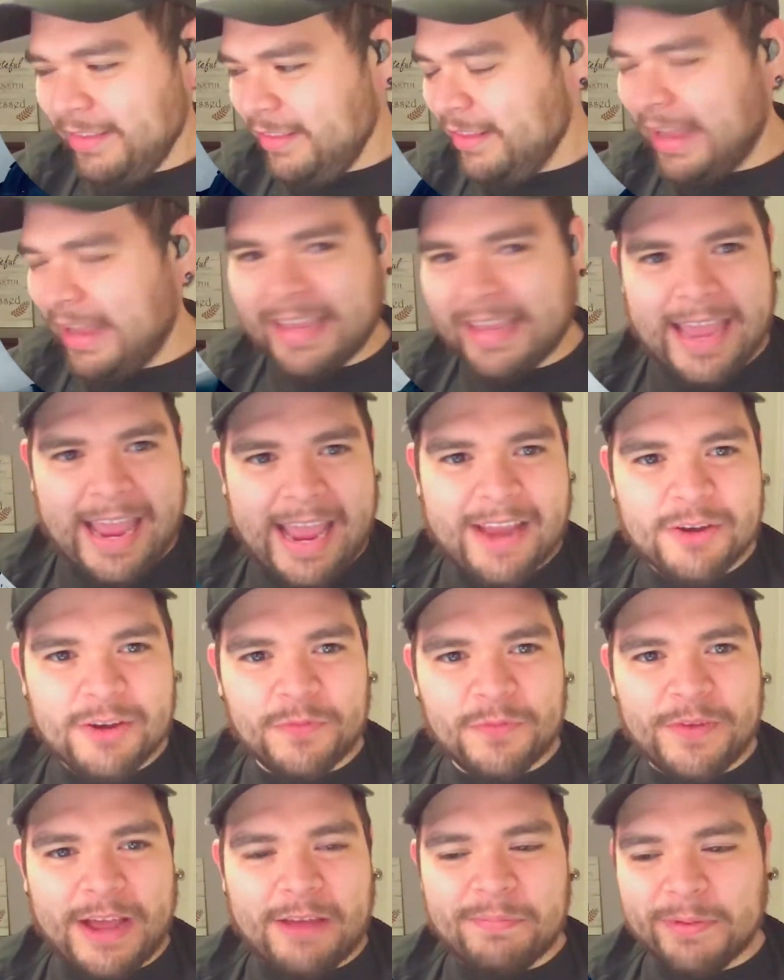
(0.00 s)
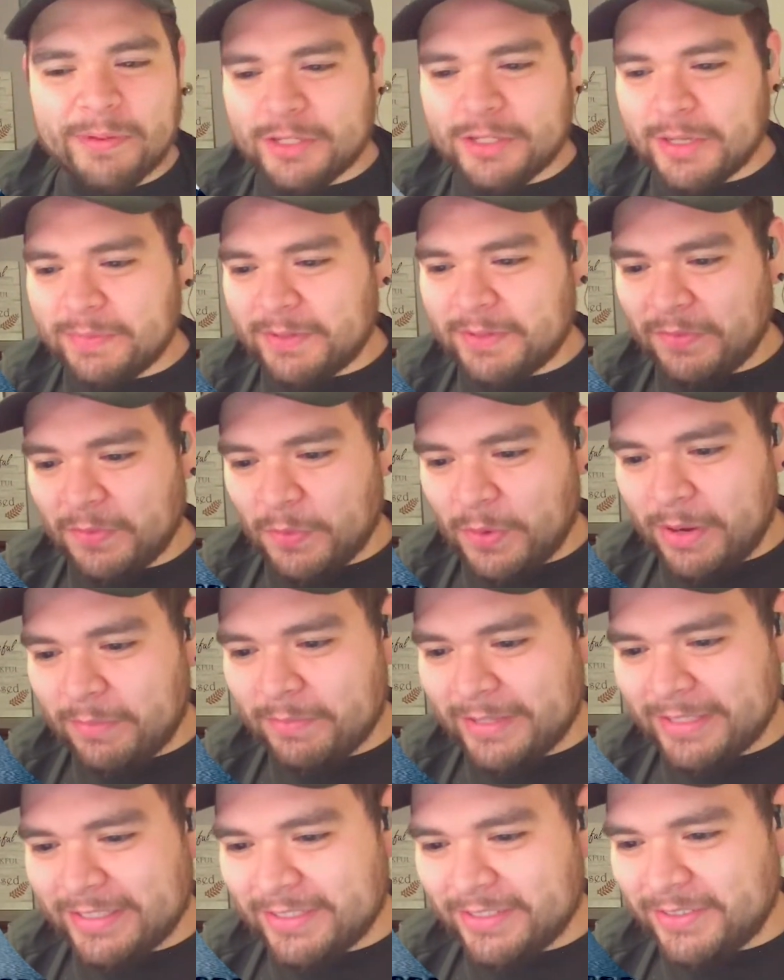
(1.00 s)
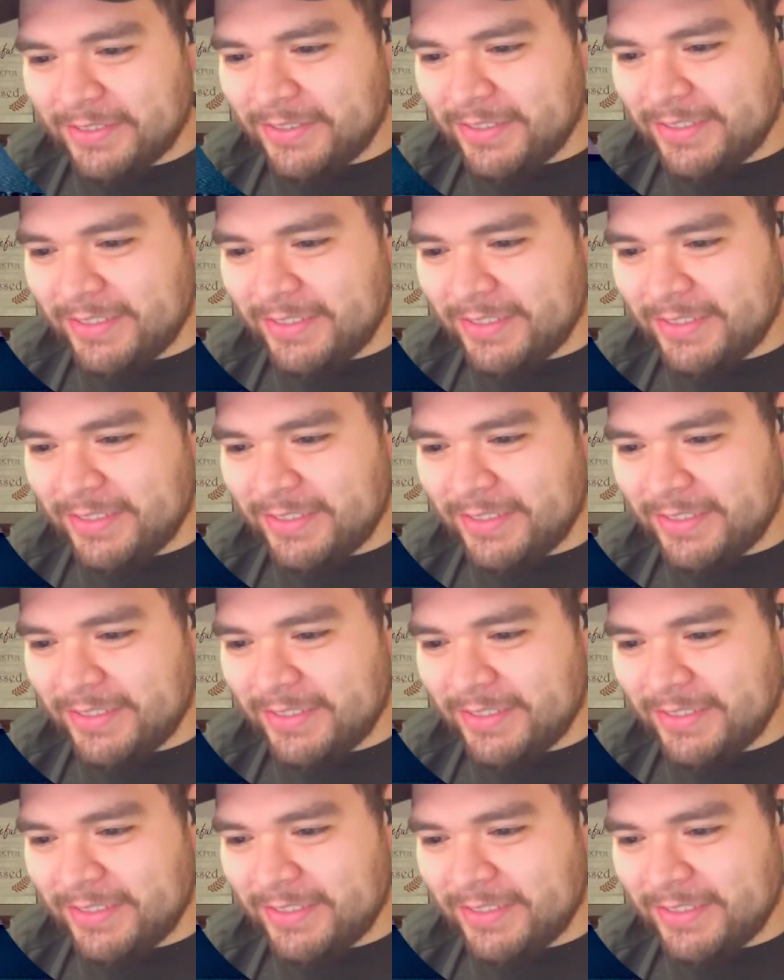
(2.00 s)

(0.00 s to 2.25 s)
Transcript: I can do five push-ups if you want me to.